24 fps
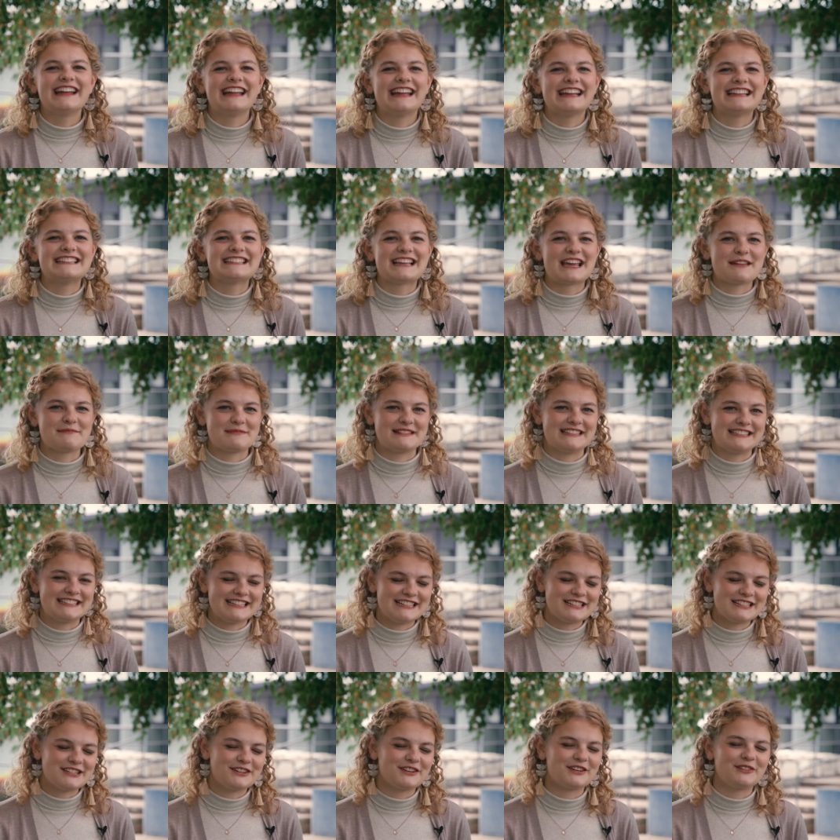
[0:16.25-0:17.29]
and I'm a
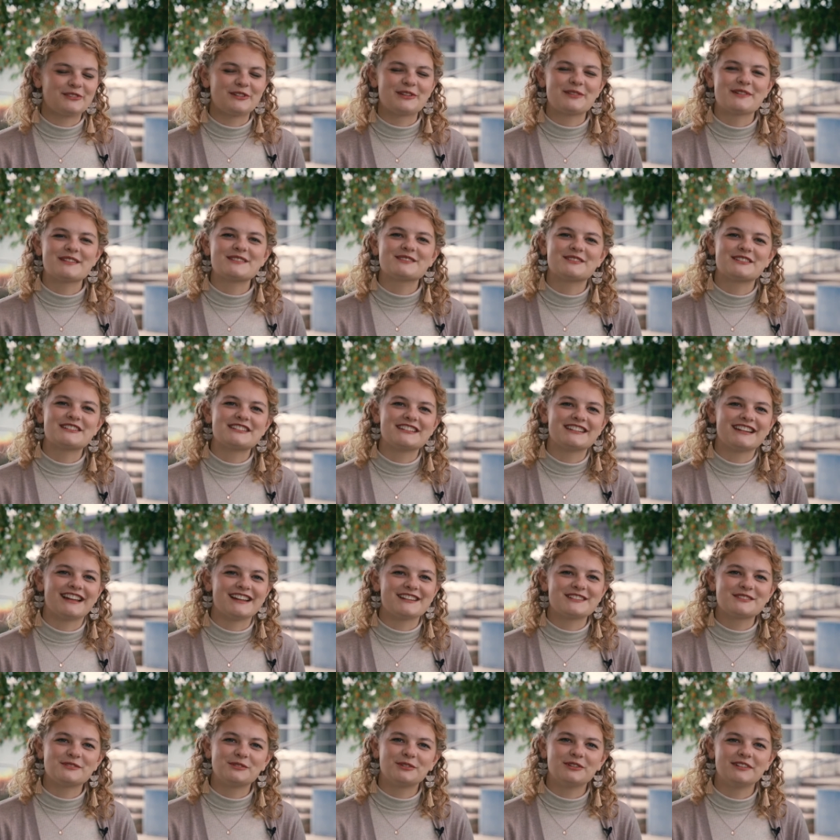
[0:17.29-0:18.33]
senior at Northwest Christian High
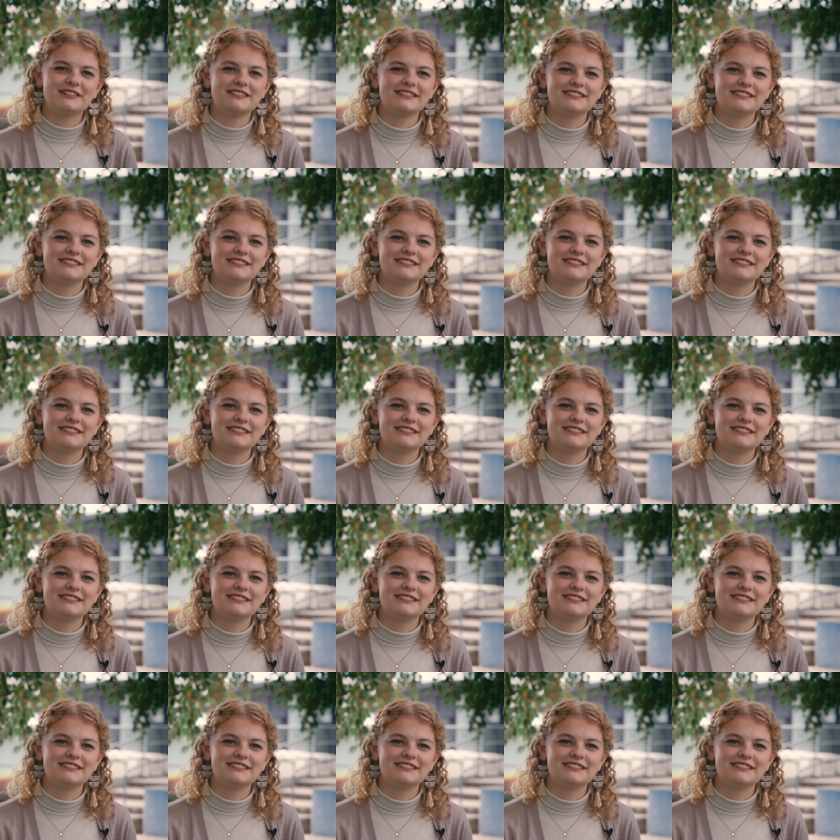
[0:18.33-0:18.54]
School.